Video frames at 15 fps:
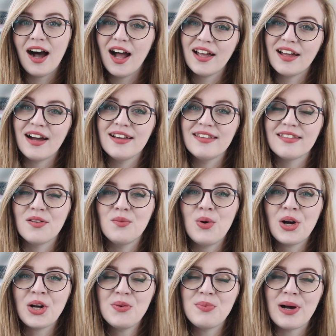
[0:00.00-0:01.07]
Hi guys, and
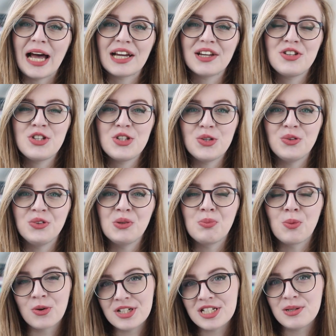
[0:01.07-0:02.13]
welcome back to the
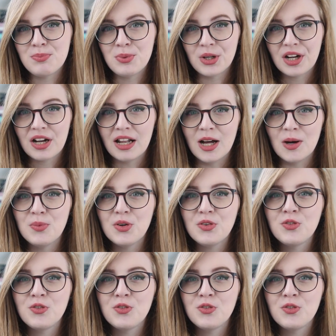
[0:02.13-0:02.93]
Brontë Book Club.